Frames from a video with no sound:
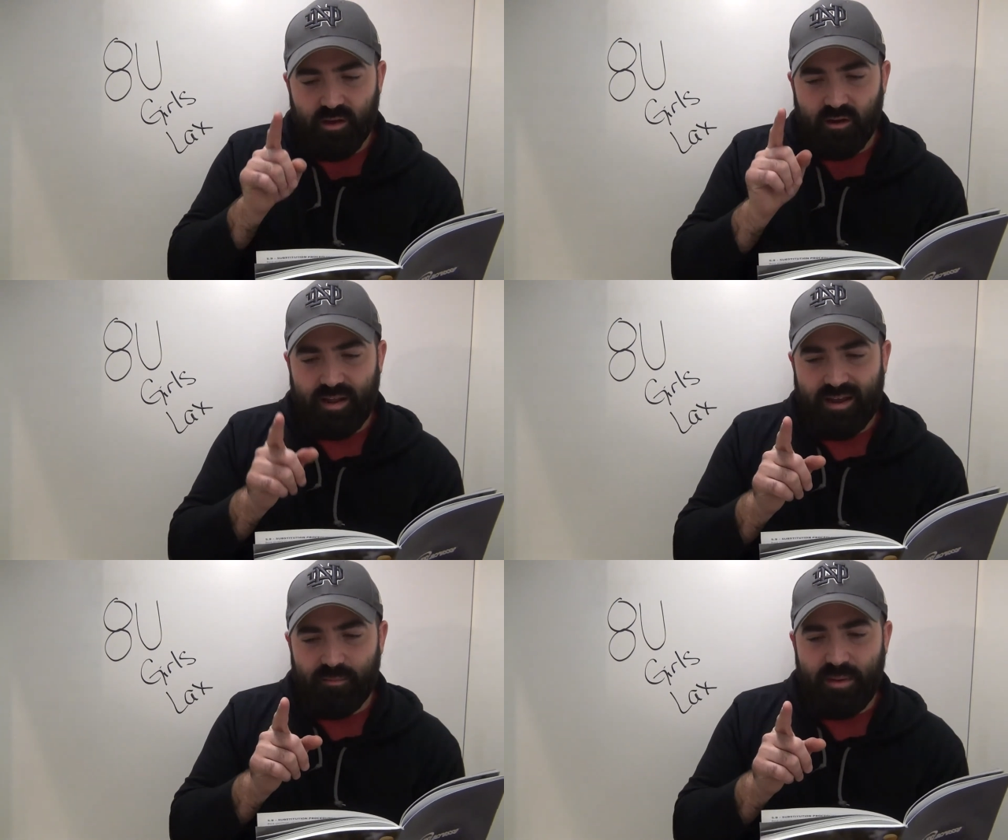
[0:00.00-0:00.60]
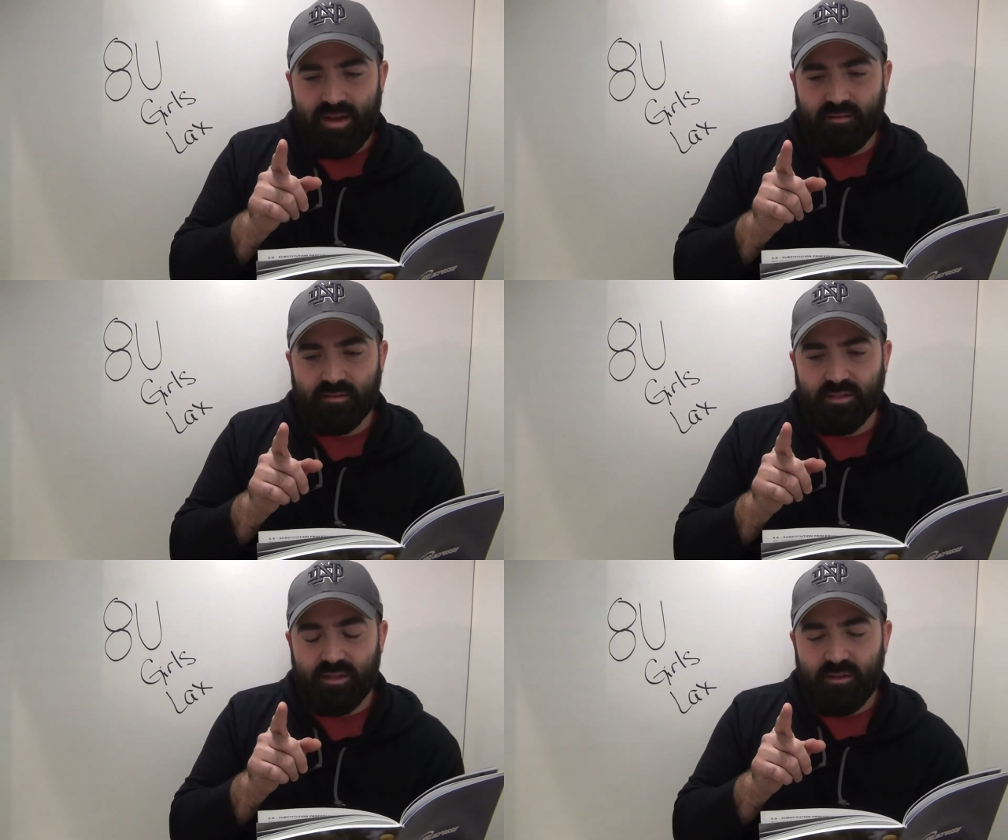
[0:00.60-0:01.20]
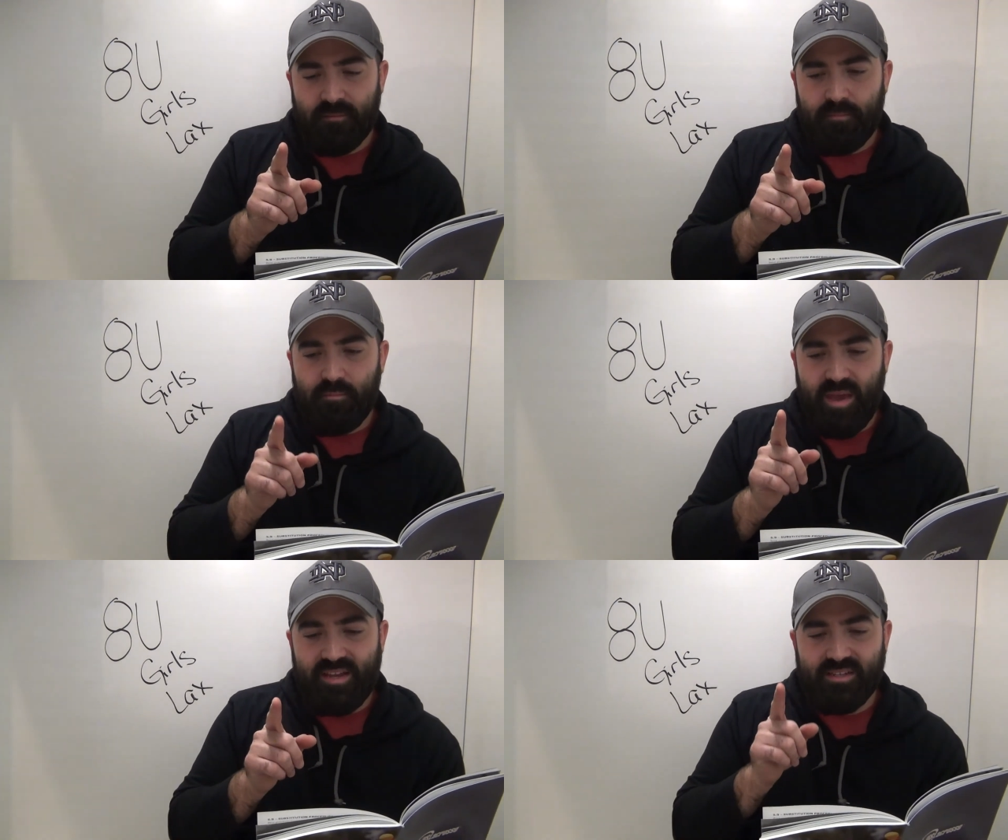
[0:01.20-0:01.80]
On out of bounds,
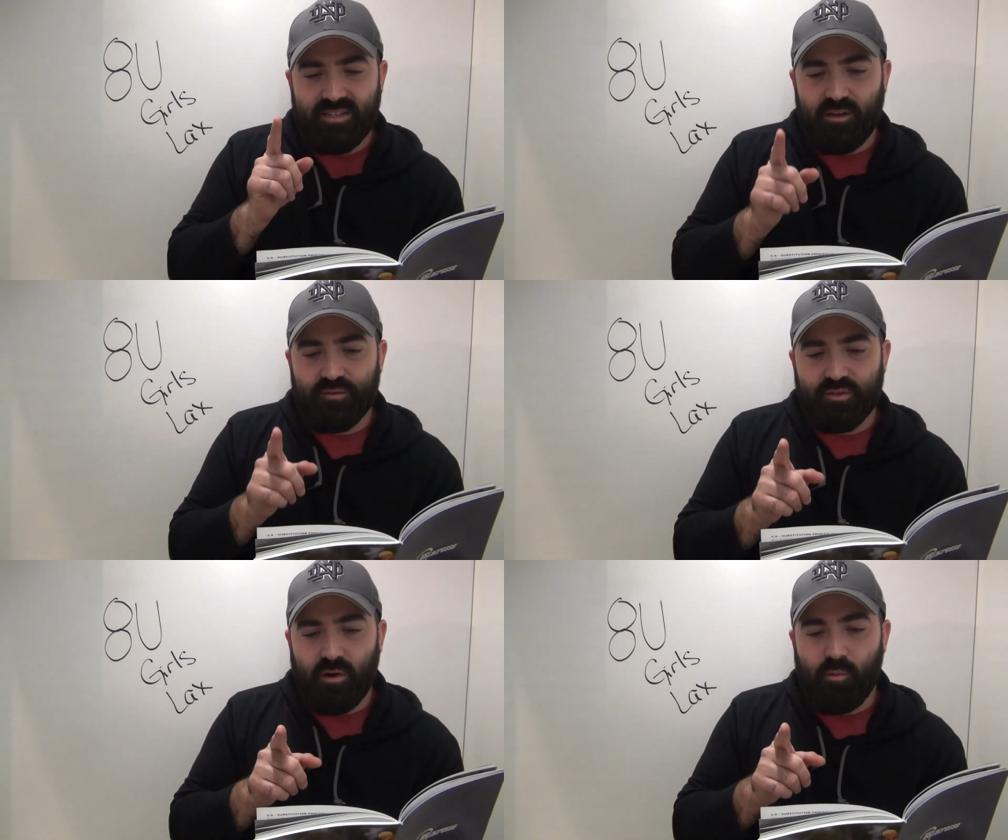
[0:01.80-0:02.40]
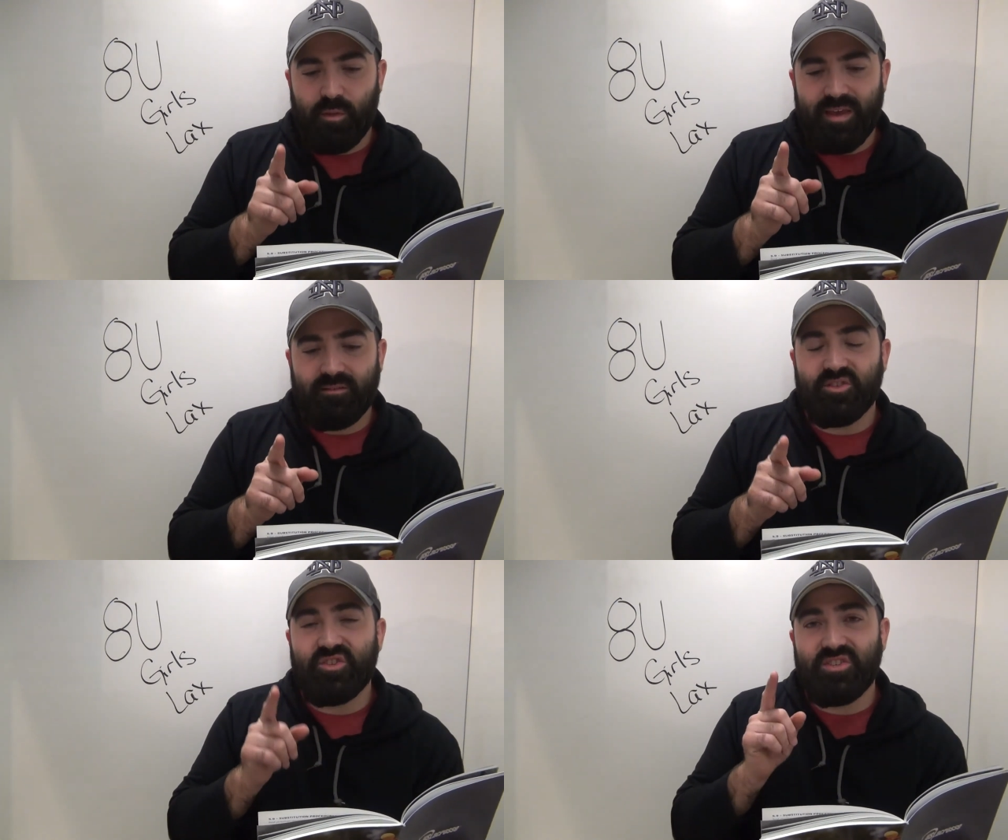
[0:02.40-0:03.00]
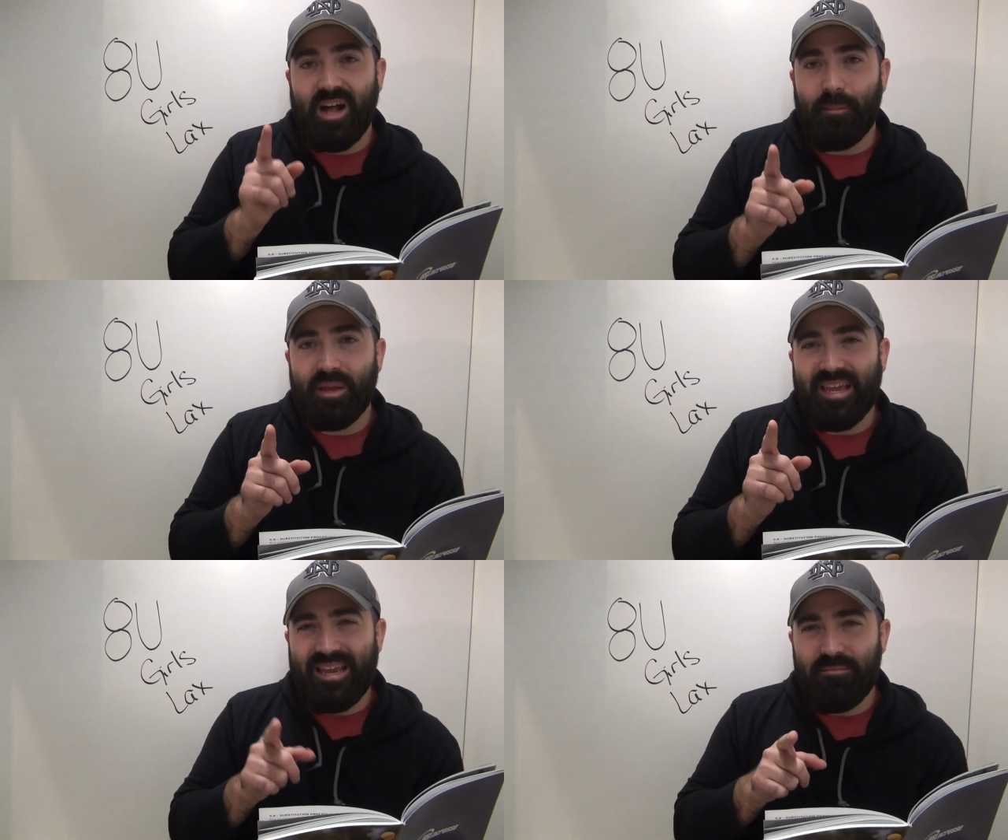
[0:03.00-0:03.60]
may self-start without
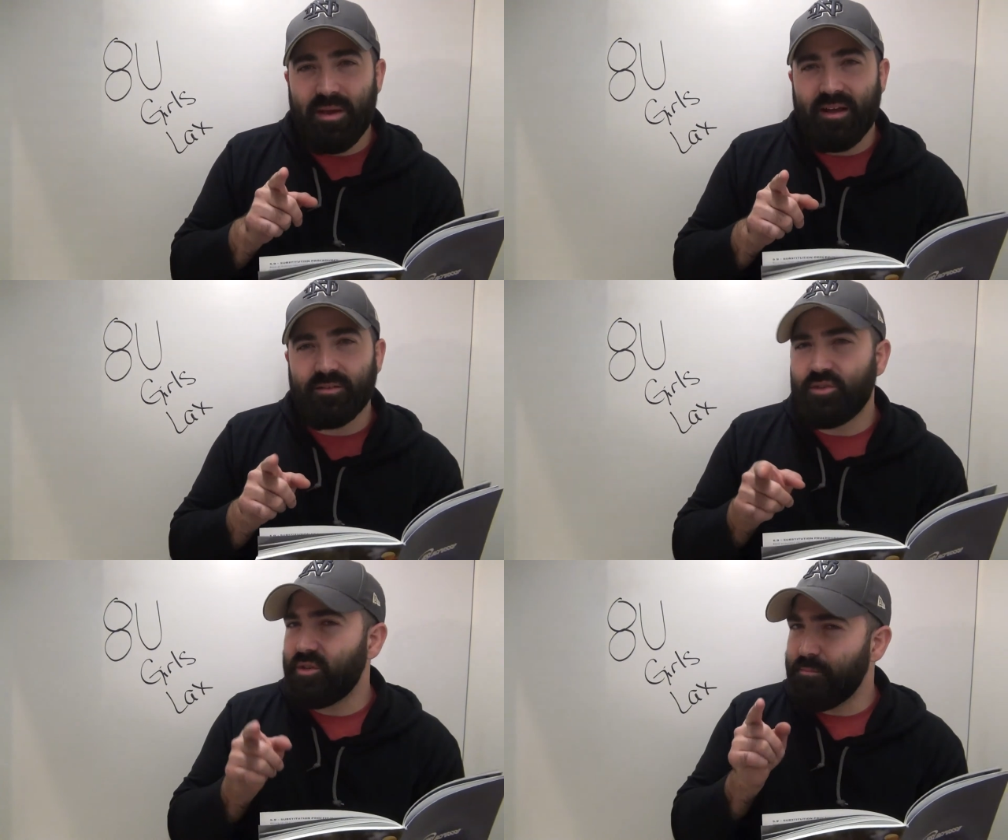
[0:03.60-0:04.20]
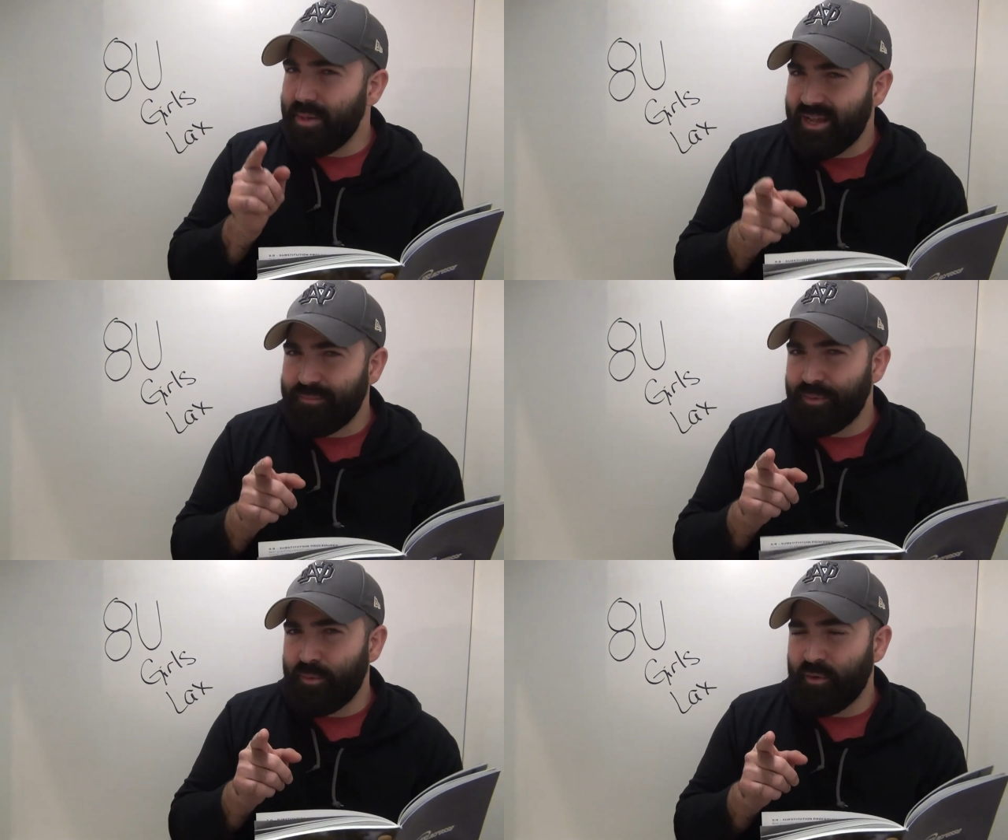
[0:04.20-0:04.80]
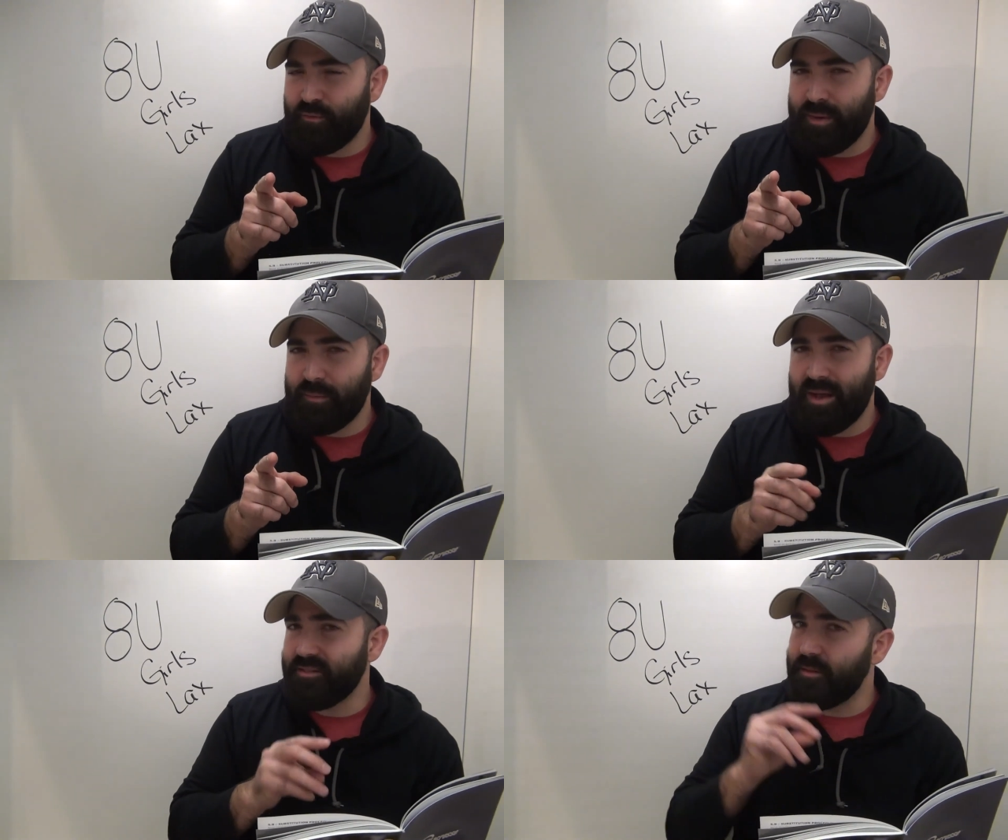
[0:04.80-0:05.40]
stopping inbounds. So you can pick up the ball from out
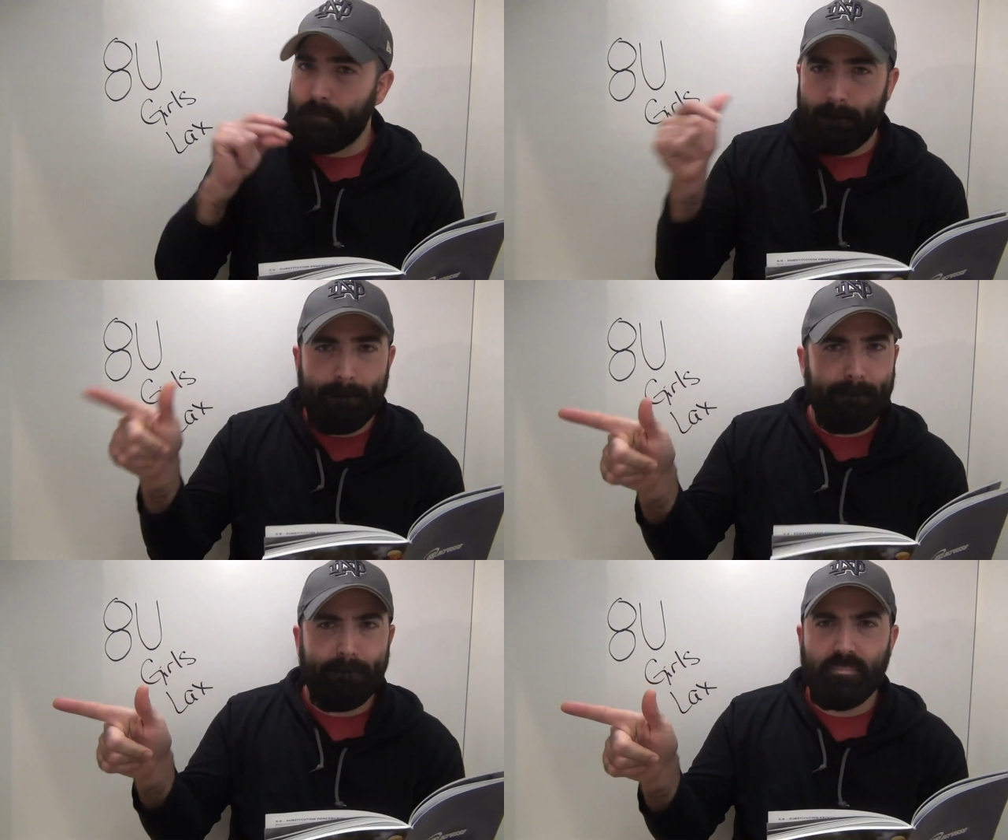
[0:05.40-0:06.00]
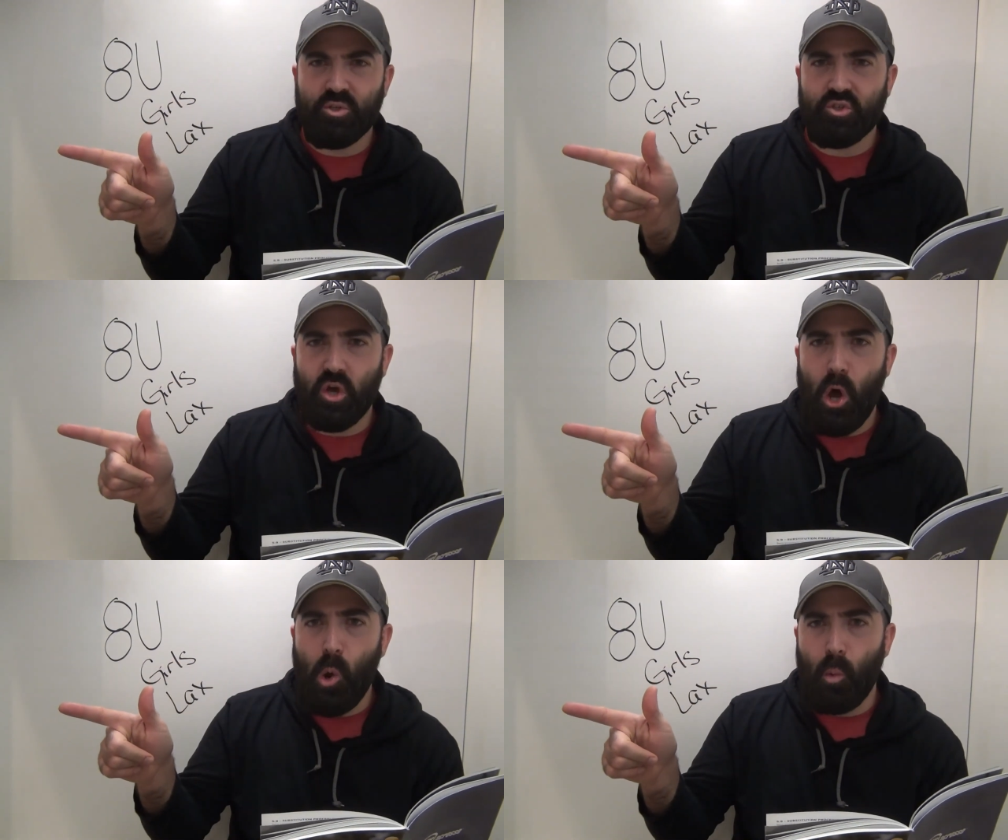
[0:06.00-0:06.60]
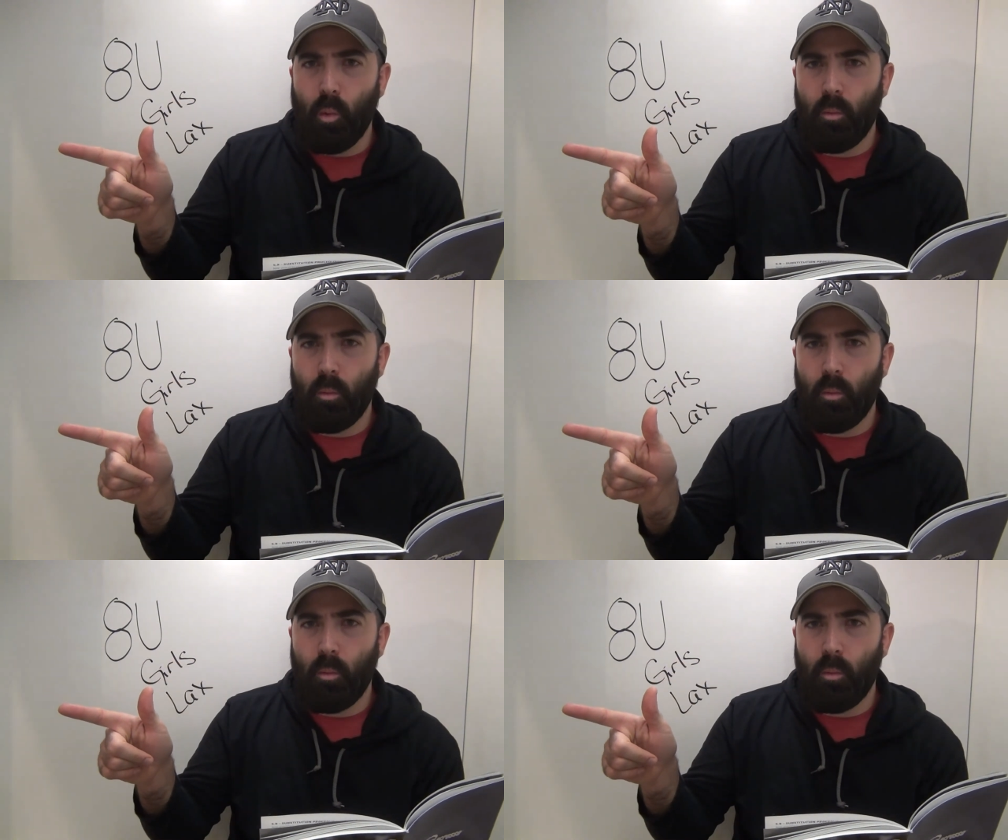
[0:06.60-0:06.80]
of bounds and just go.